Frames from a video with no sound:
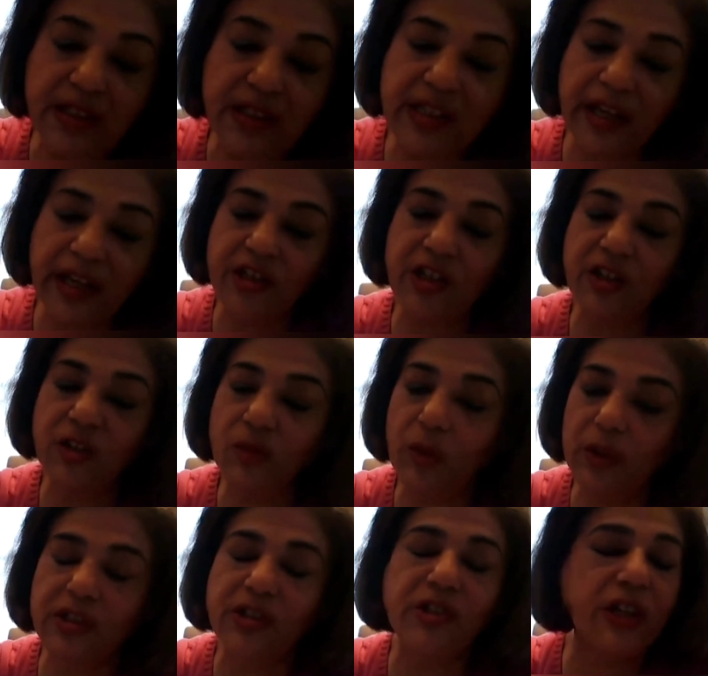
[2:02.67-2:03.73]
this session
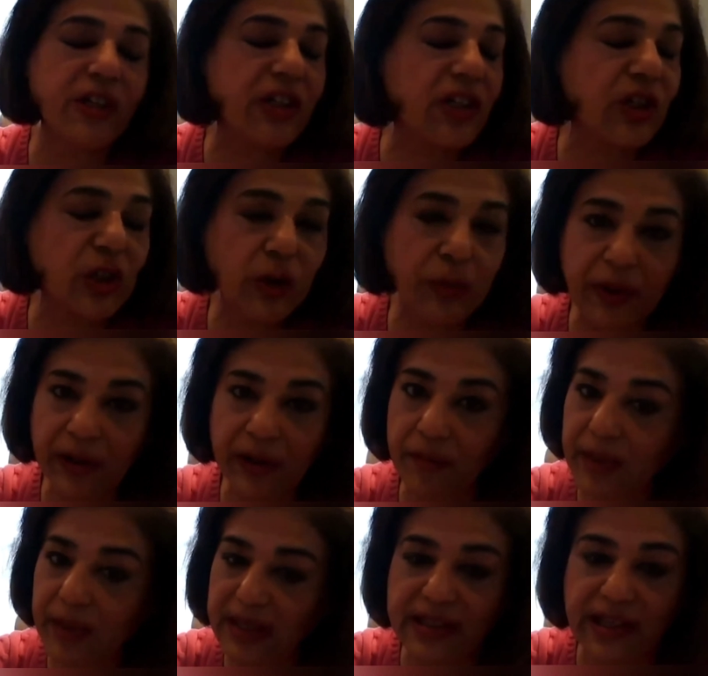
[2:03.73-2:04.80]
was just super
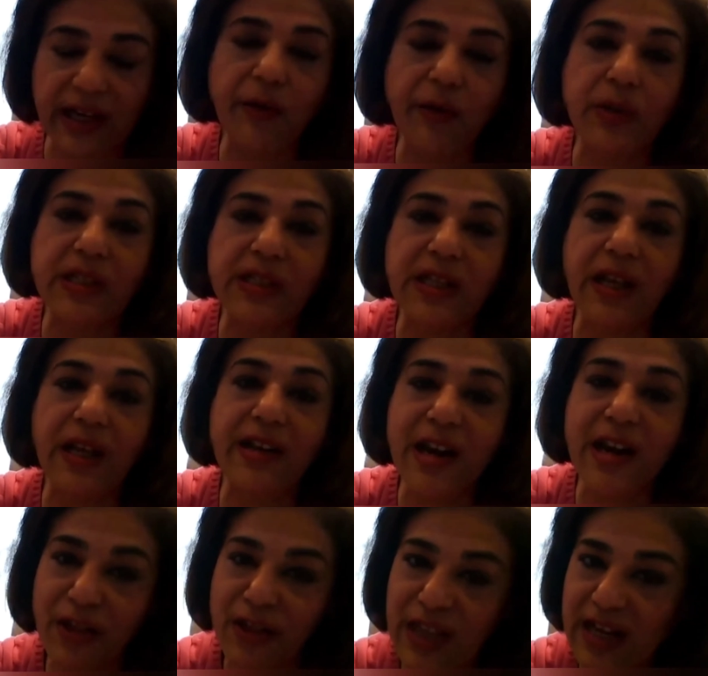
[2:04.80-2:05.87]
amazing. It was
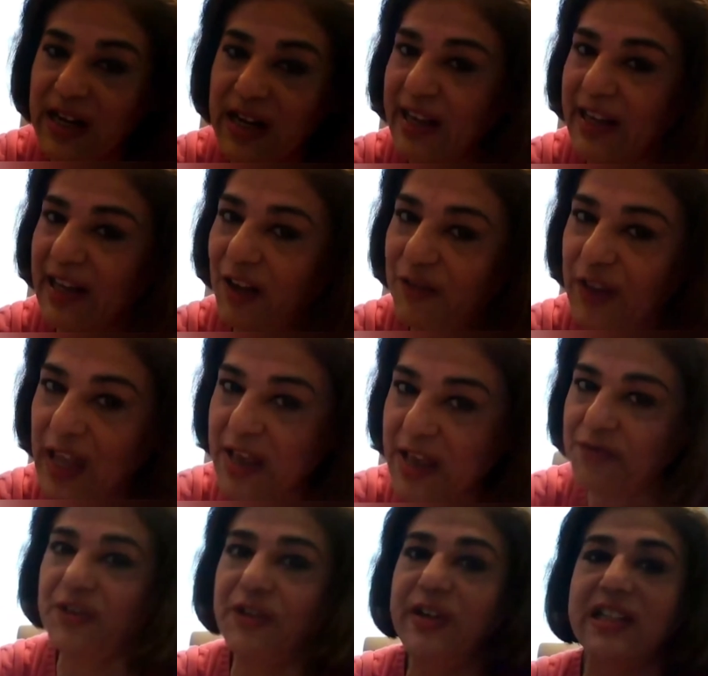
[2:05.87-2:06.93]
nothing like I've
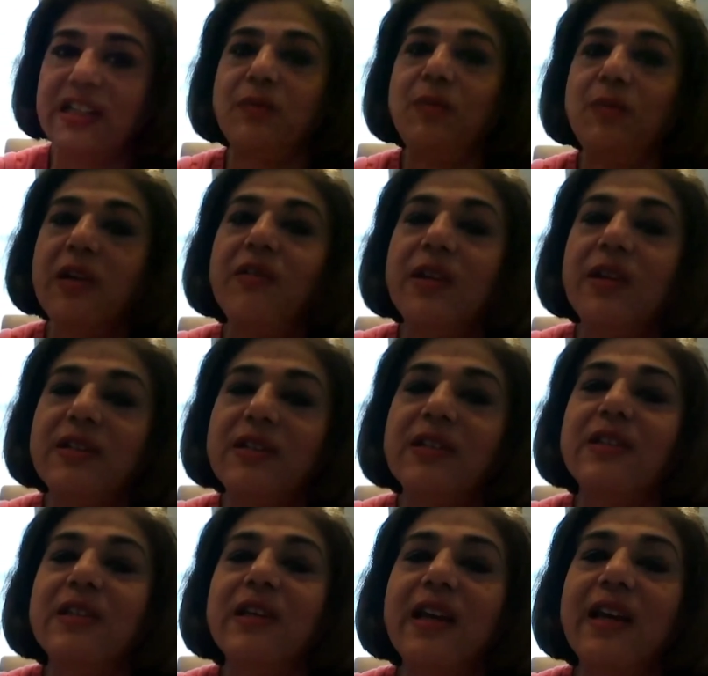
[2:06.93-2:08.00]
ever
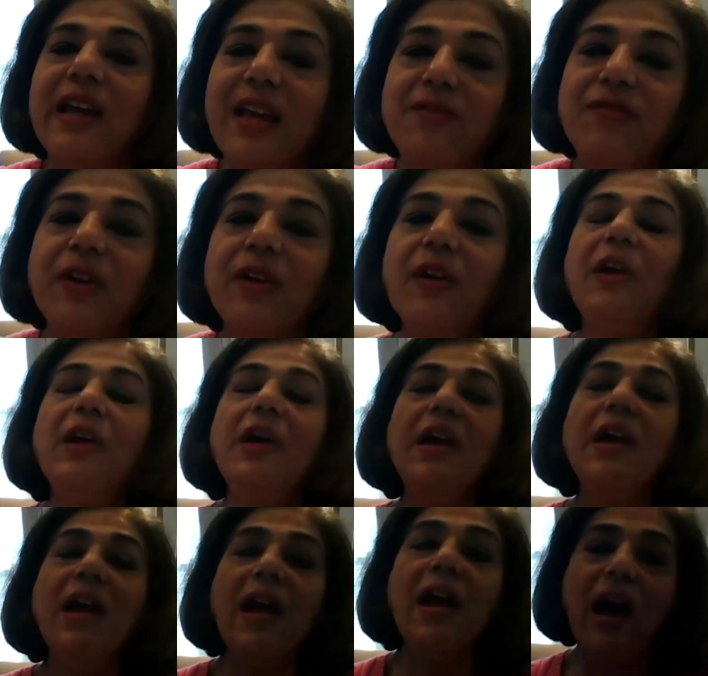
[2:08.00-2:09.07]
experienced ever.
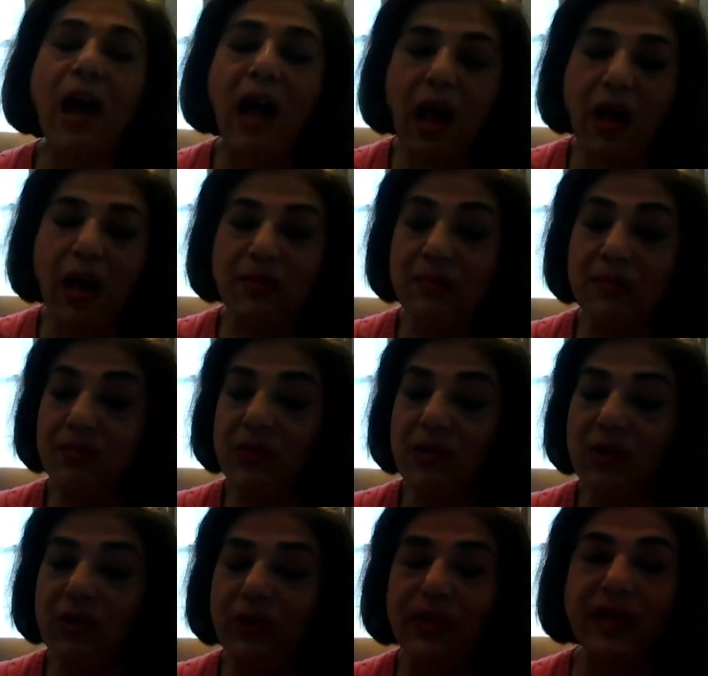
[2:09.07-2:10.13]

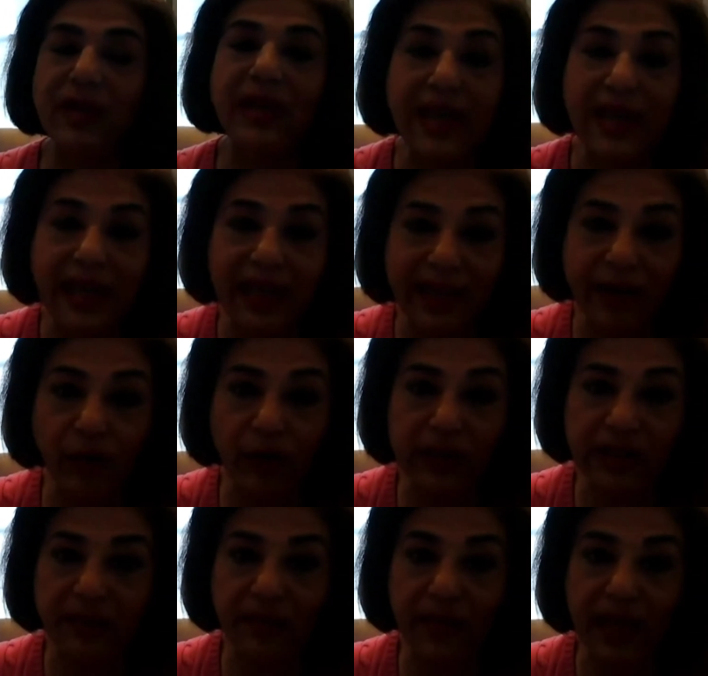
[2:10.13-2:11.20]
You know, the healing
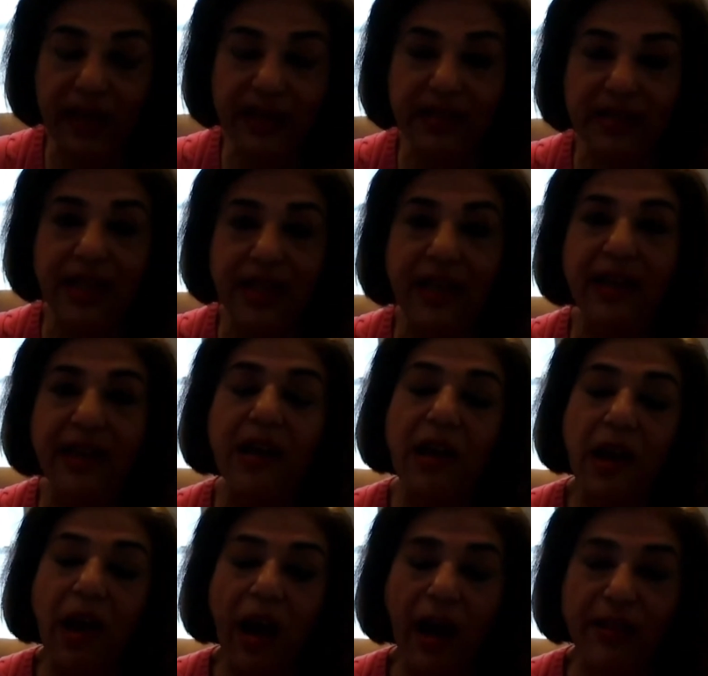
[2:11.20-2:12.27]
was amazing,
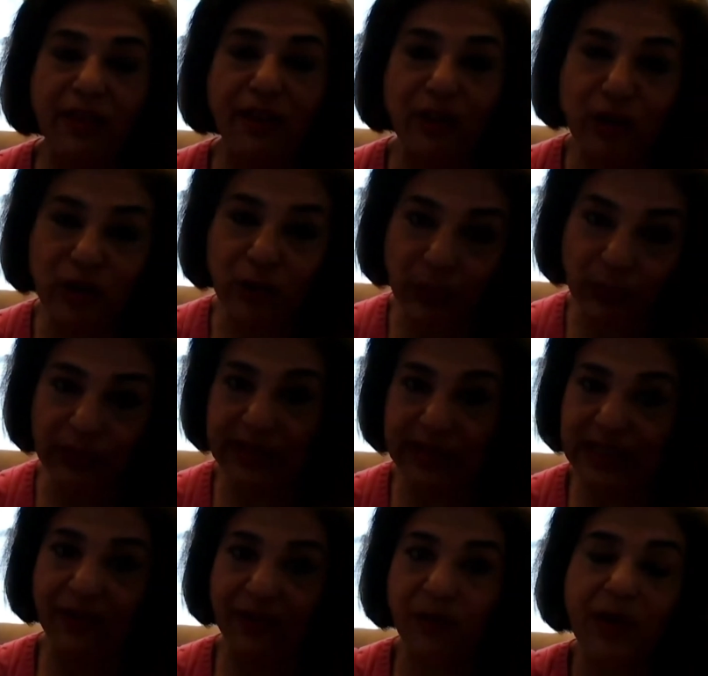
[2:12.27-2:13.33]
and the
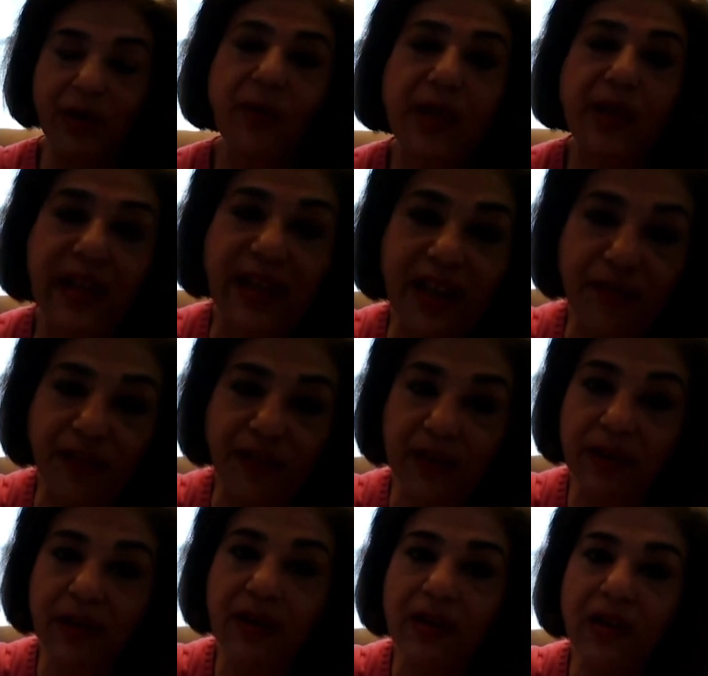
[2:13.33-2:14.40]
tools that we were
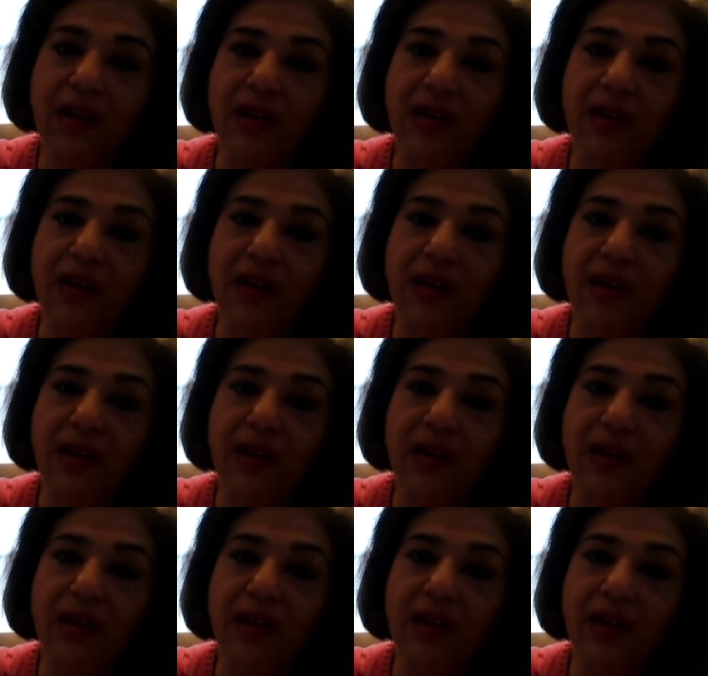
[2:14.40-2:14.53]
given,